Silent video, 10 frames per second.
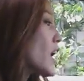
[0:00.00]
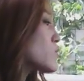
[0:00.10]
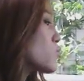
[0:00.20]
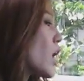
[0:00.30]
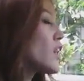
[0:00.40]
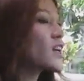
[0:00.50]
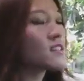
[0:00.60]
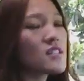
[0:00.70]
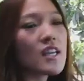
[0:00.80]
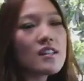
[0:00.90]
as well
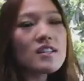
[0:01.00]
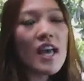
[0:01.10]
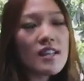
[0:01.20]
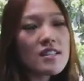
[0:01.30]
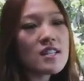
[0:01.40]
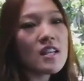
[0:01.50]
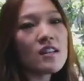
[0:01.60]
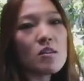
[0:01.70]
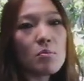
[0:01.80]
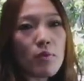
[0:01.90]
as the intensity
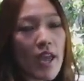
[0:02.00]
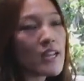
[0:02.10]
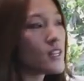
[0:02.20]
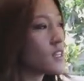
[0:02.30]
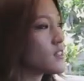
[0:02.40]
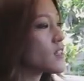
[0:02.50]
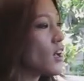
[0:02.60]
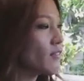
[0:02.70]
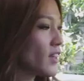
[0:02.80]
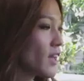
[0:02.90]
and the brightness
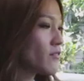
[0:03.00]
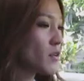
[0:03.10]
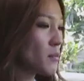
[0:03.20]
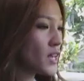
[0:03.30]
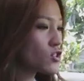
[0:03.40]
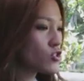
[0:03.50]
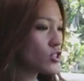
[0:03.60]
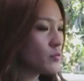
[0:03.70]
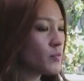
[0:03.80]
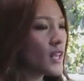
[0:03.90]
of the
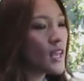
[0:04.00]
information.